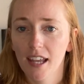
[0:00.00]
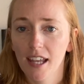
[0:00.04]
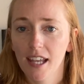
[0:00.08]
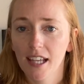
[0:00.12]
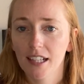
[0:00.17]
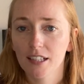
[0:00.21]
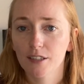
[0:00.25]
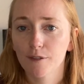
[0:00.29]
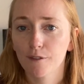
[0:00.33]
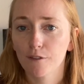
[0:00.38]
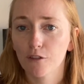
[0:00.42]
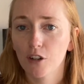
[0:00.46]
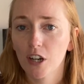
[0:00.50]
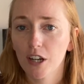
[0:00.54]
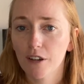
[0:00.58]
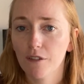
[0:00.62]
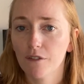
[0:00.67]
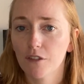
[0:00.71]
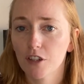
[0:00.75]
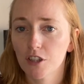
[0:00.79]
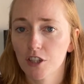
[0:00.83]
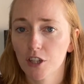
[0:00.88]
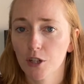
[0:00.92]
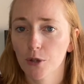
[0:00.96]
It's free
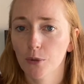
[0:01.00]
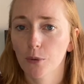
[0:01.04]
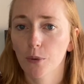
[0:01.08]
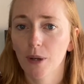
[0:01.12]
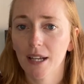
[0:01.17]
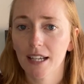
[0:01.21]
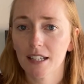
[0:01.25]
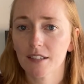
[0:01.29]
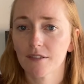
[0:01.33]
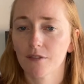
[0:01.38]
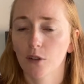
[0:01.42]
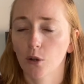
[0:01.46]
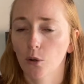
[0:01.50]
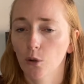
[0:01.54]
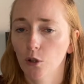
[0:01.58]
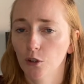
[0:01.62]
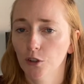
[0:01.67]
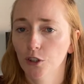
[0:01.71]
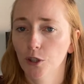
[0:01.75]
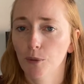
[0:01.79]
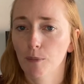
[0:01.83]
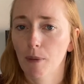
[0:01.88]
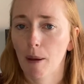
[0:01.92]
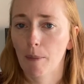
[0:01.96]
for 2 weeks for all
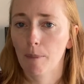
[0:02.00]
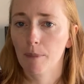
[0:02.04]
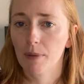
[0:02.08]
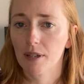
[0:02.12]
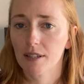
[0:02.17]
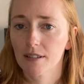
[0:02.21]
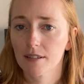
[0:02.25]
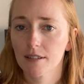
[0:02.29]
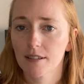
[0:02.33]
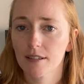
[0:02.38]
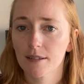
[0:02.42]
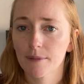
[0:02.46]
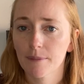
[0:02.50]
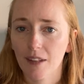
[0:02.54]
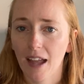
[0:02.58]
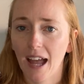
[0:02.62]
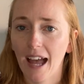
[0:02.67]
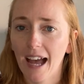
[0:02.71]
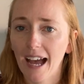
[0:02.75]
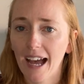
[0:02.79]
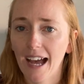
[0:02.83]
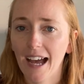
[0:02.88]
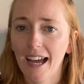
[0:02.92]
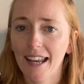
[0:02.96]
new members,
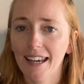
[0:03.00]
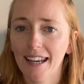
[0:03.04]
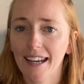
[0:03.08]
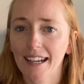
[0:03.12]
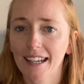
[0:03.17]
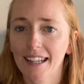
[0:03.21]
and it